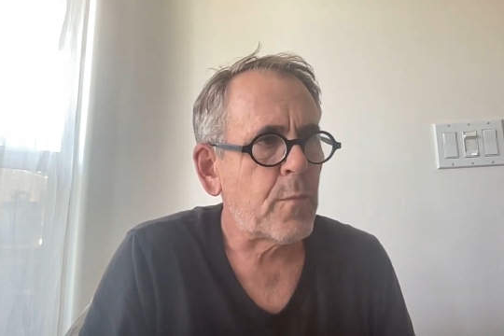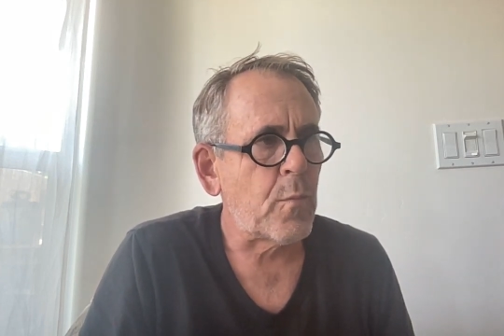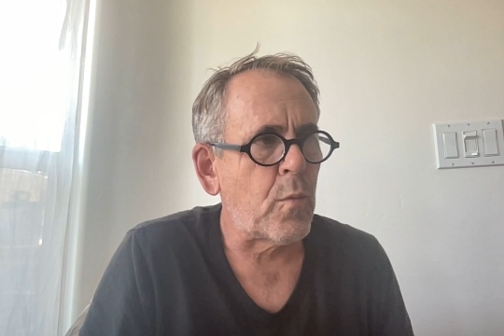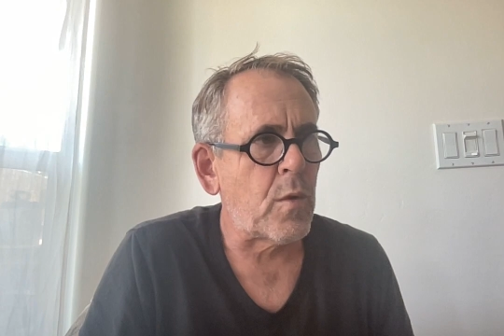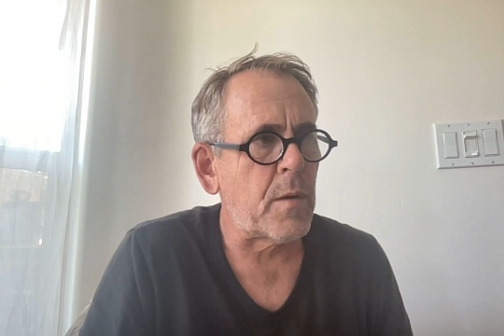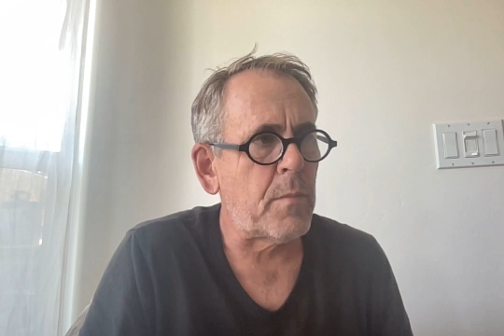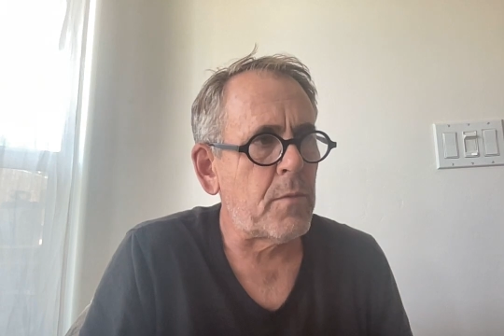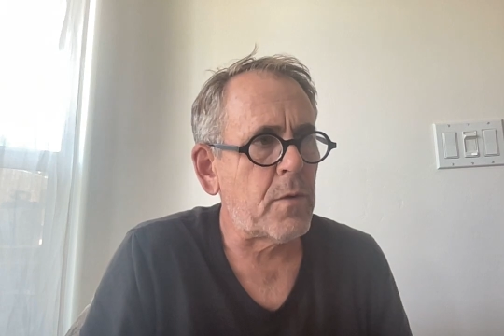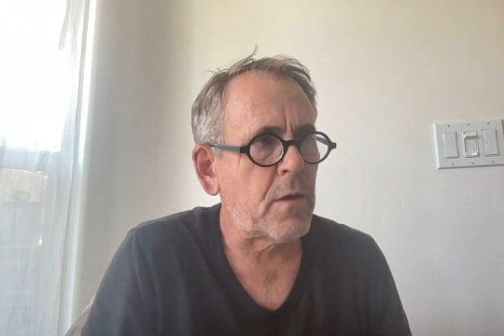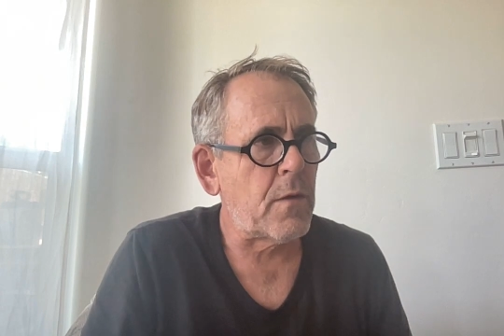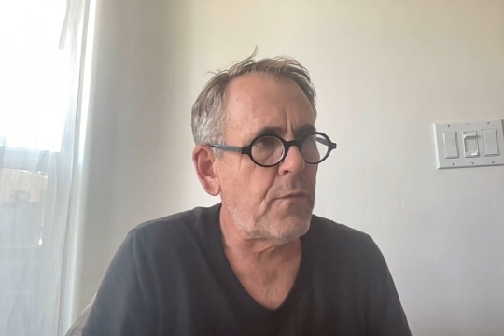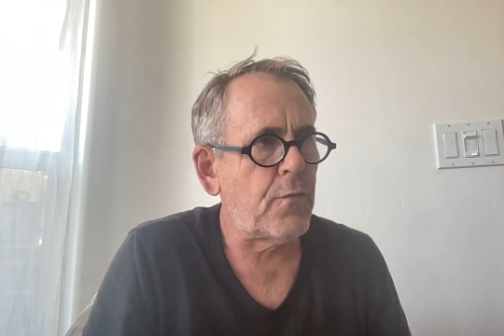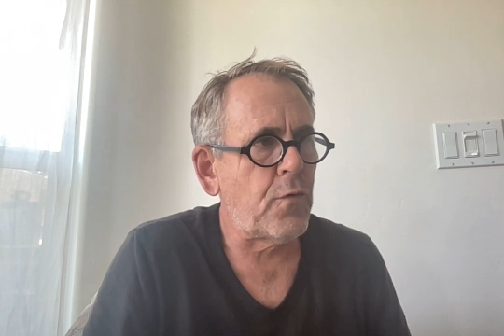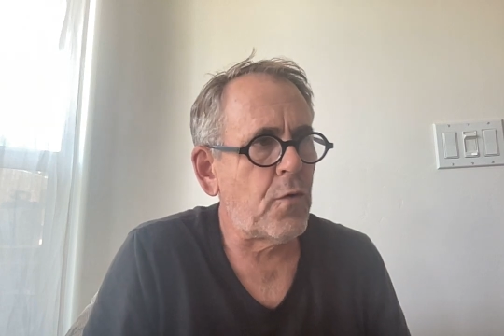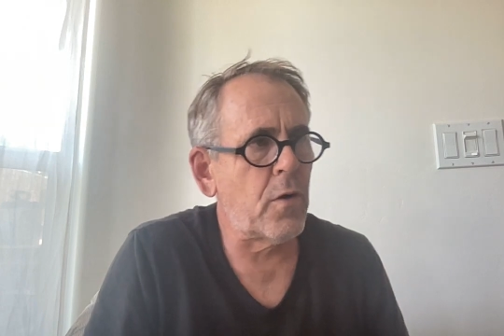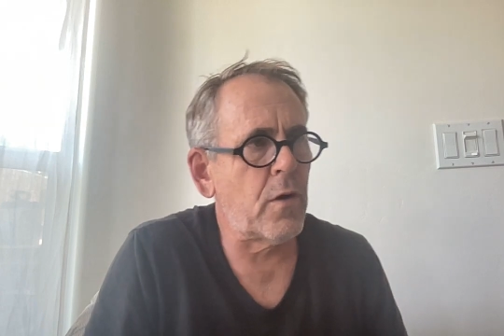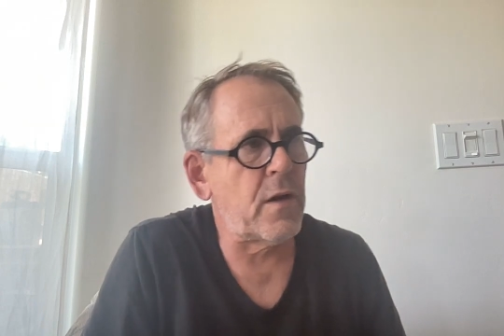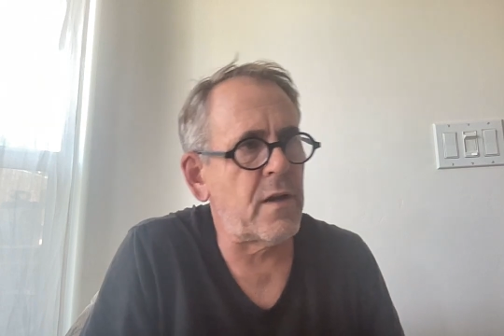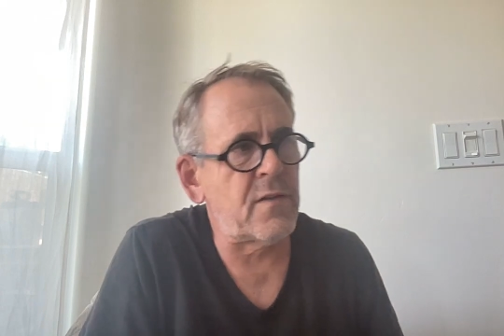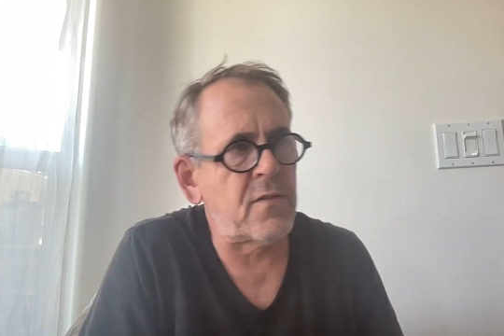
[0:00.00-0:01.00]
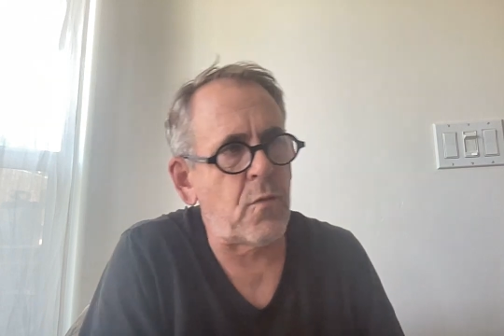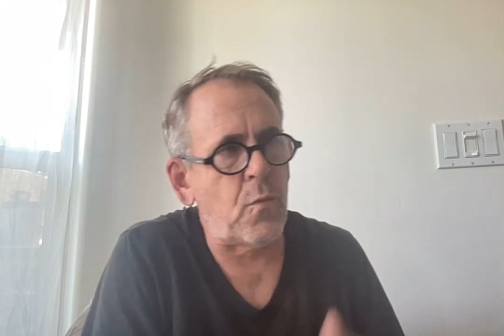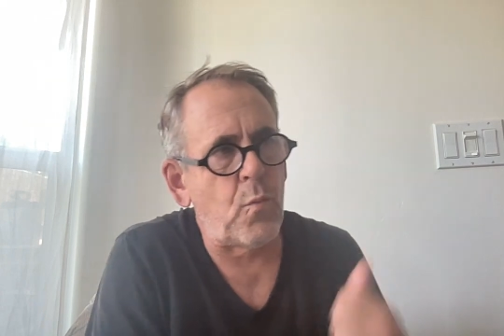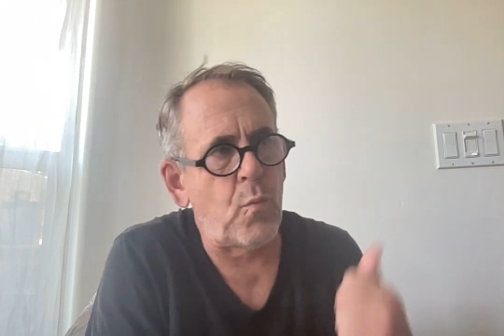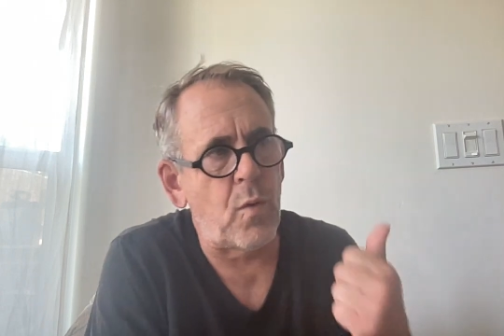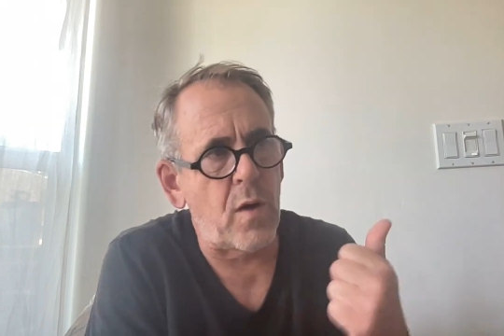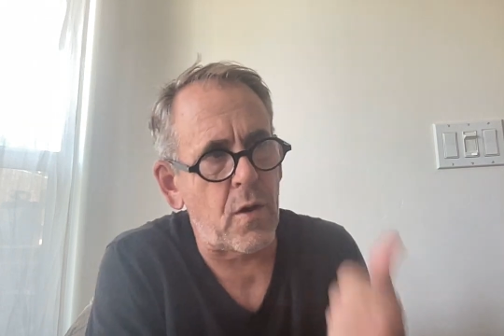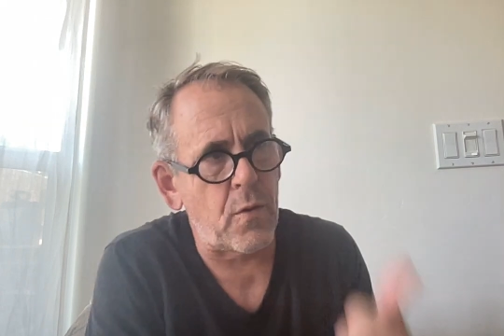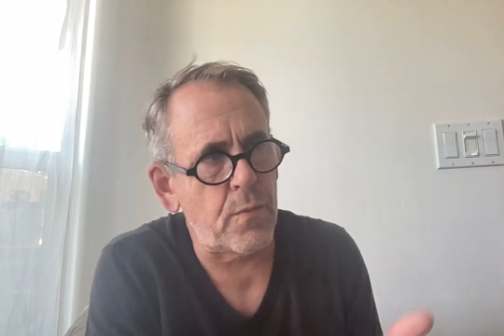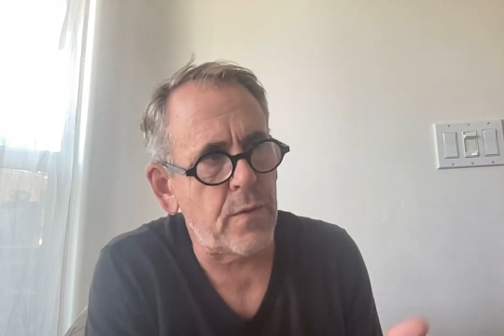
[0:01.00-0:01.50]
What I'm looking for is a
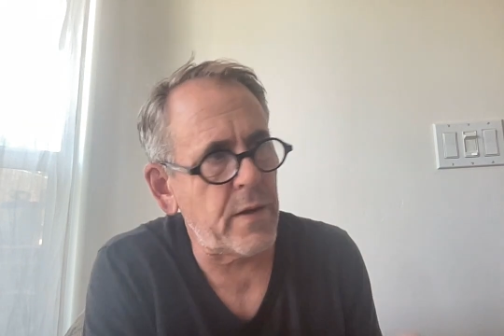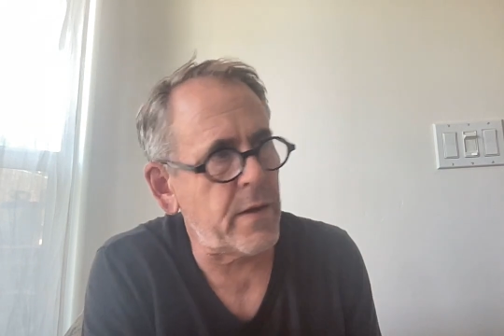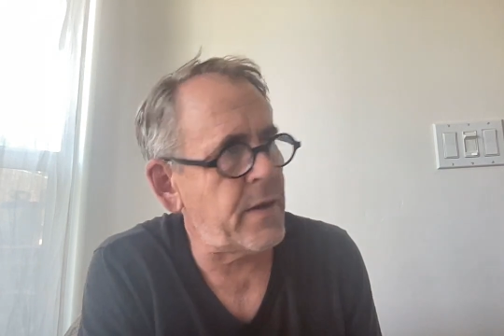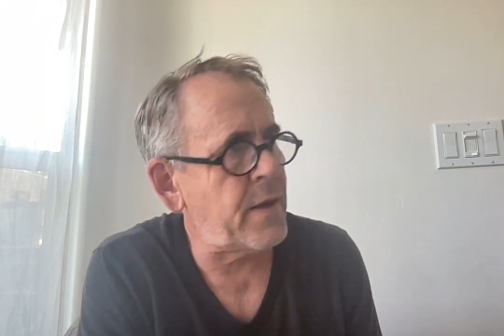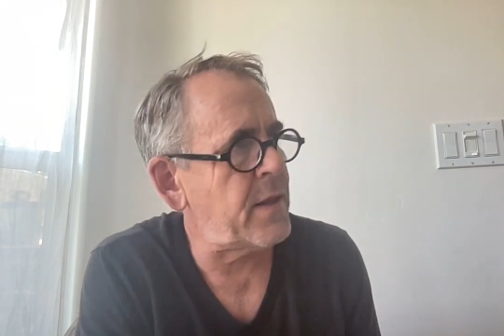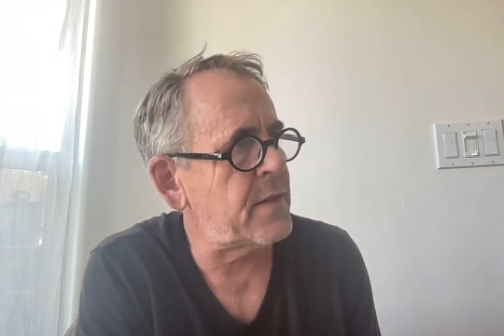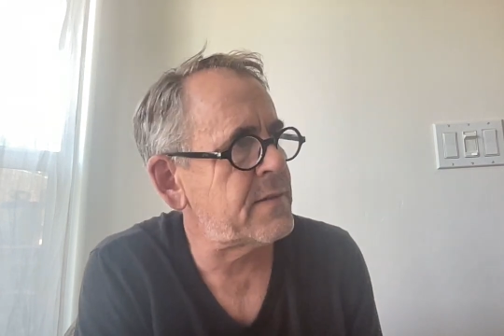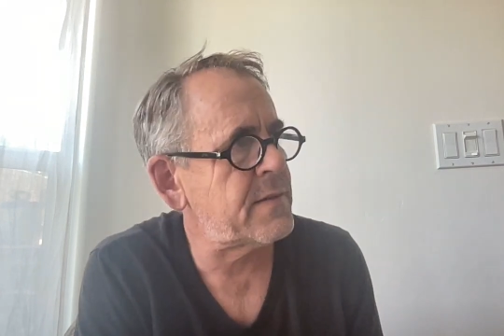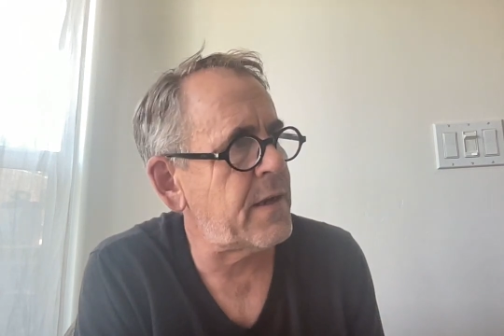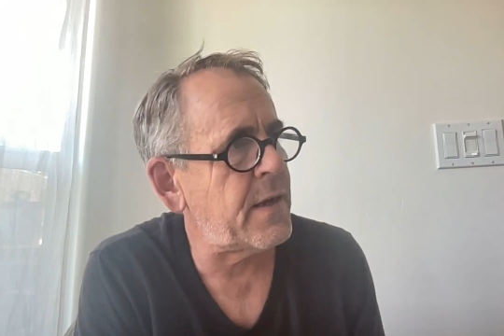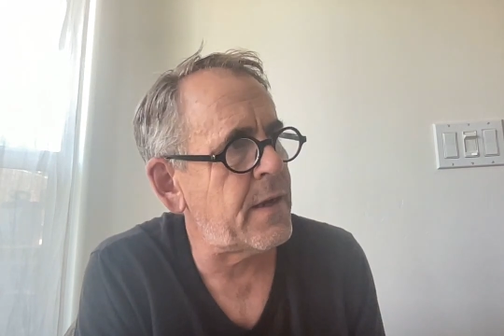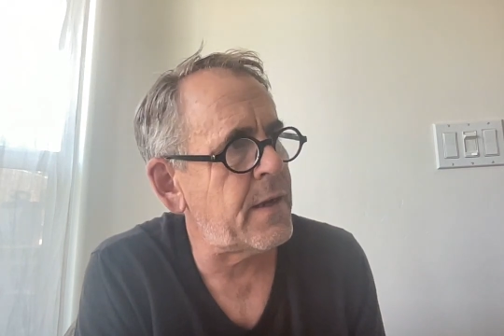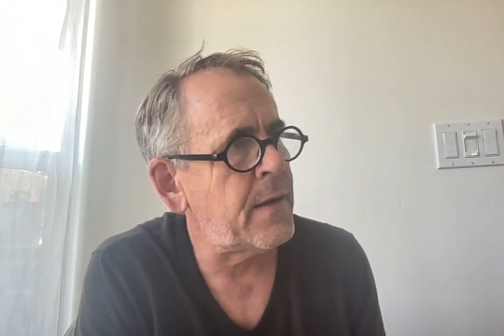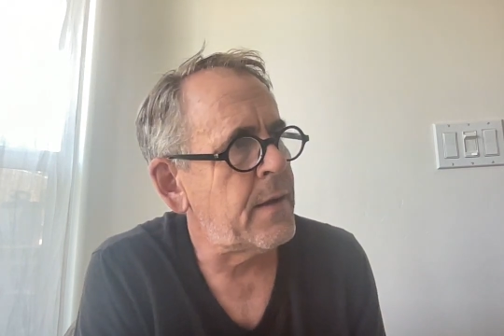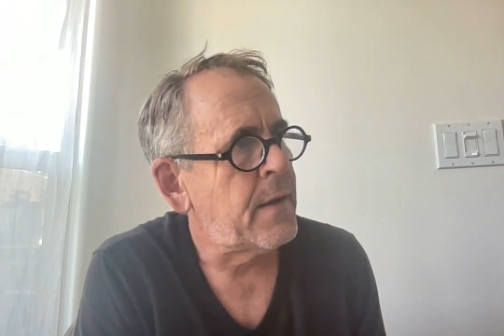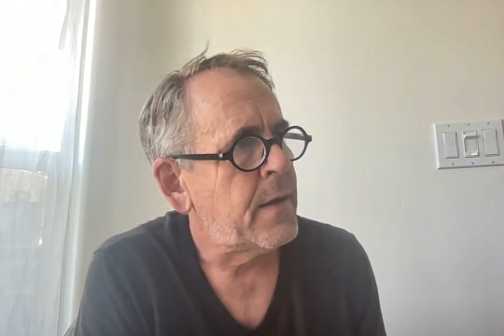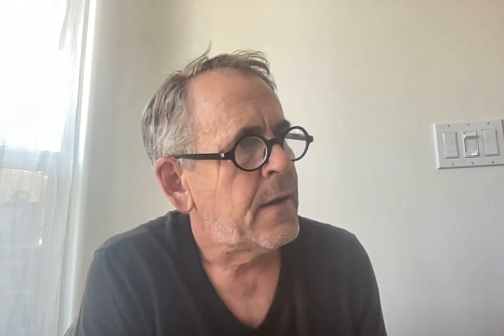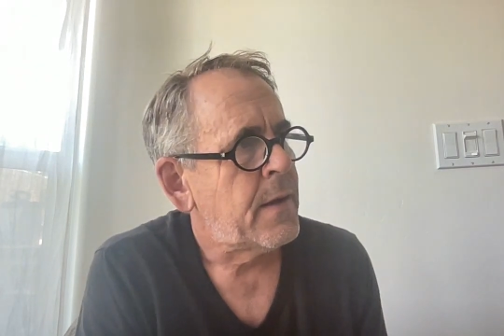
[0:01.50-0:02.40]
well-written essay.